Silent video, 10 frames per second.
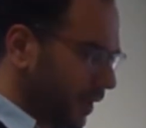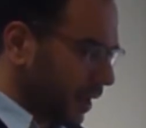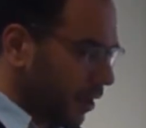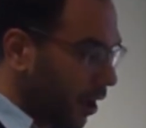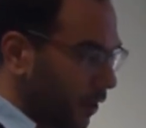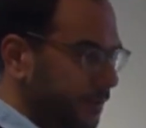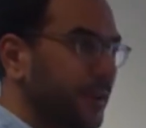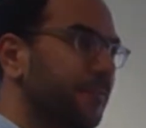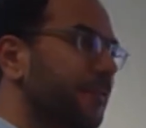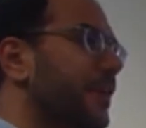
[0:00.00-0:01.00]
lot of
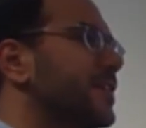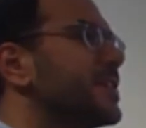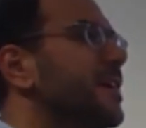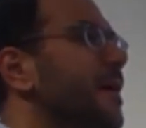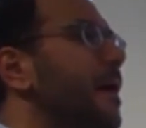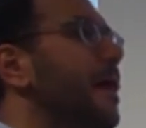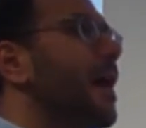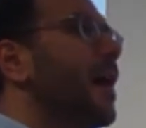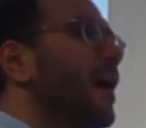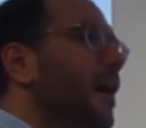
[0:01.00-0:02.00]
different
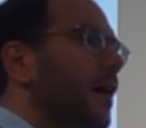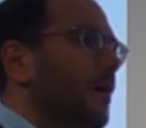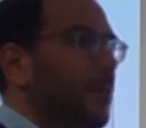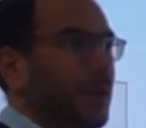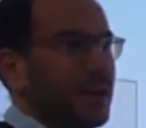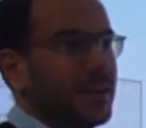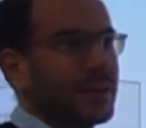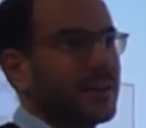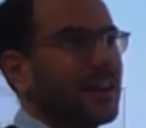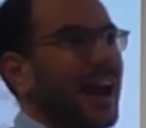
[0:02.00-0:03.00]

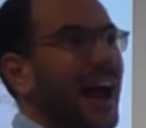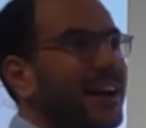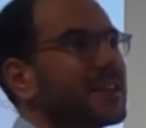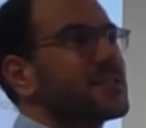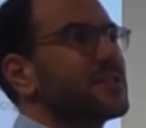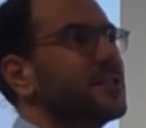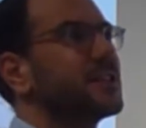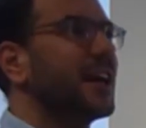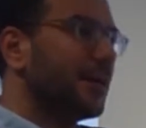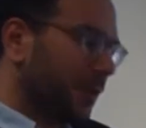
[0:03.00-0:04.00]
political actors to the
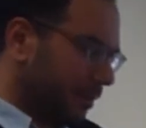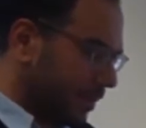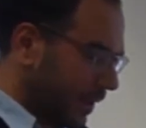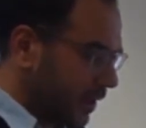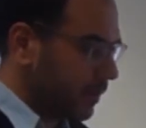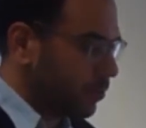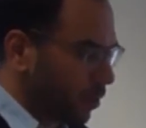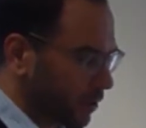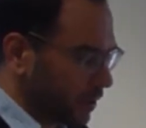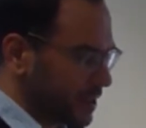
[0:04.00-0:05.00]
table and building a
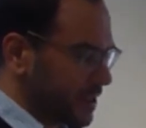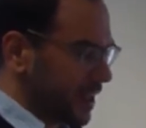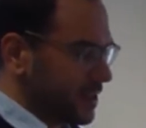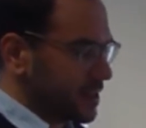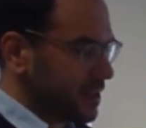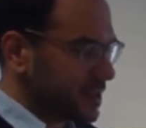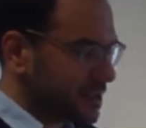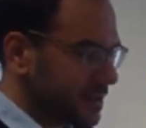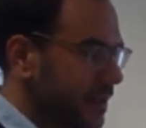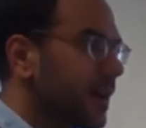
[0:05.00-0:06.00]
broad
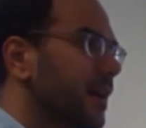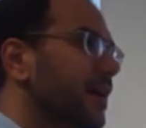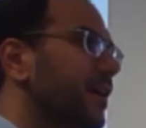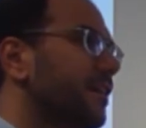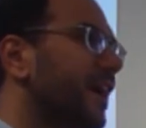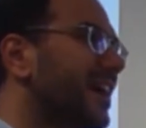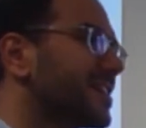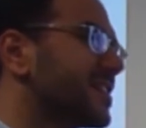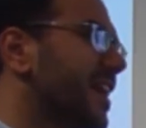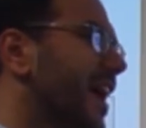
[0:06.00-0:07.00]
consensus. That
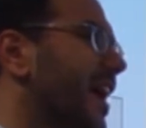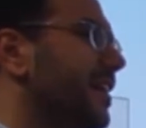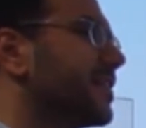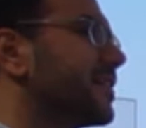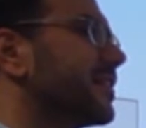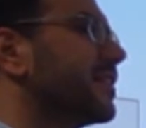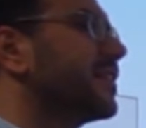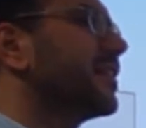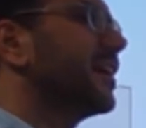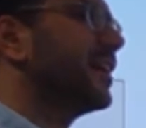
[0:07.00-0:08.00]
said,
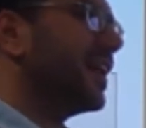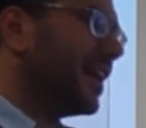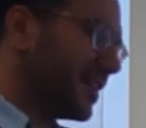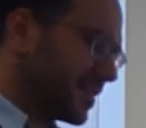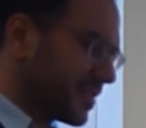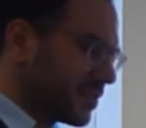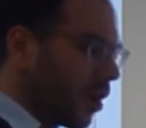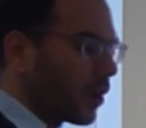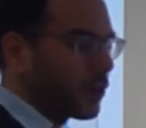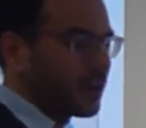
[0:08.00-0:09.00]
it is
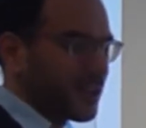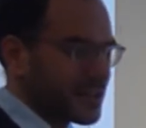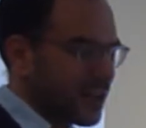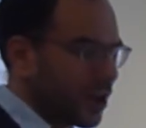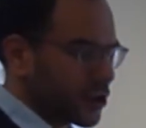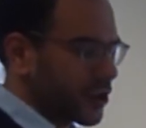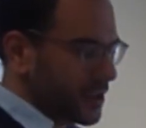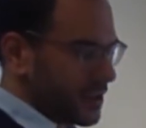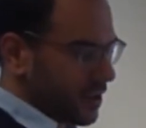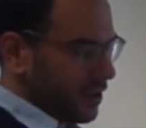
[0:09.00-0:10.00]
not, or does not
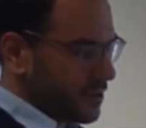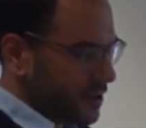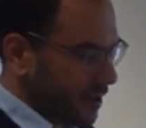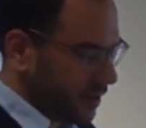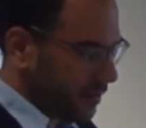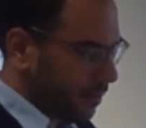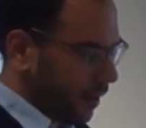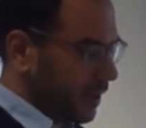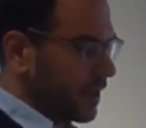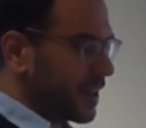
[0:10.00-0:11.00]
just concern
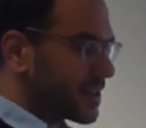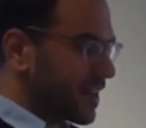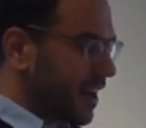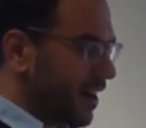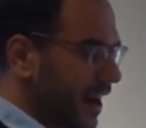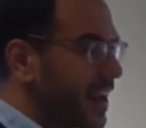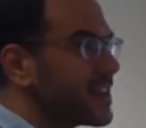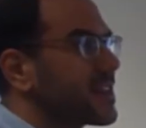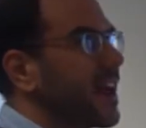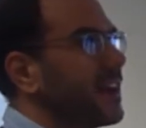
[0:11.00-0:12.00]
politics. There
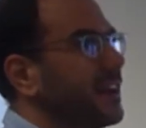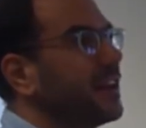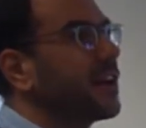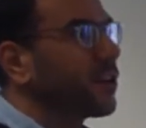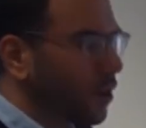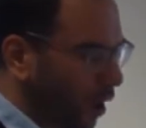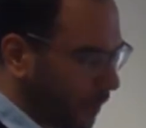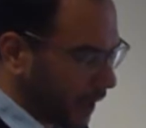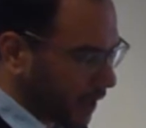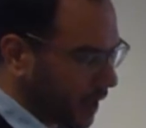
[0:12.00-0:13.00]
is an
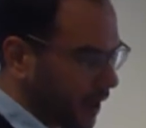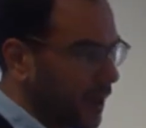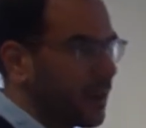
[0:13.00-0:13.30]
economic